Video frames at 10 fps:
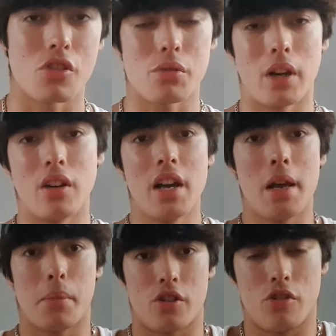as well,
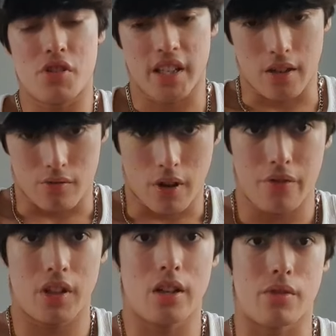but using it
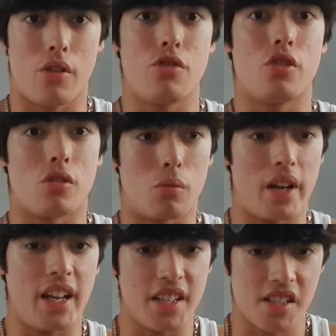roughly around your
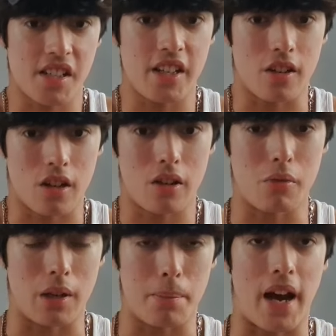waist here,
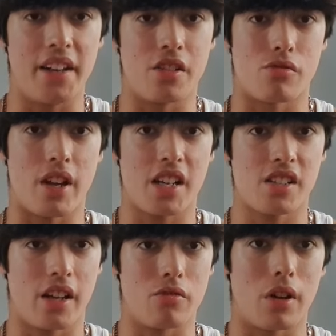where the band is
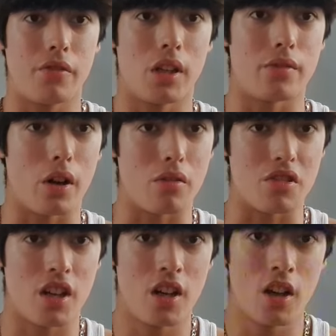resting roughly
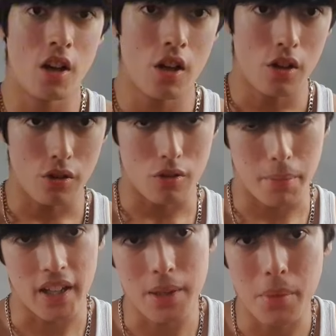around your
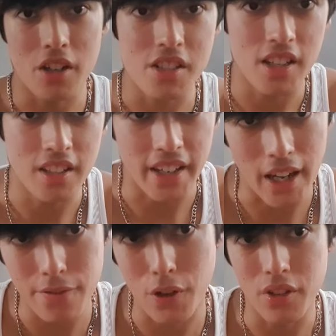belly button, and
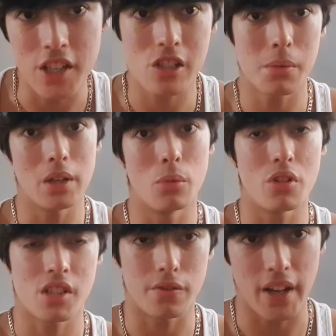I found this to be the
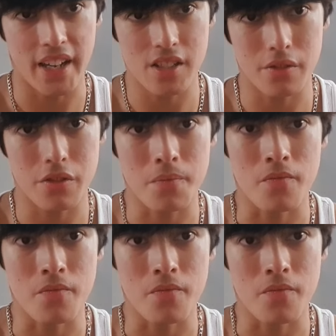most effective.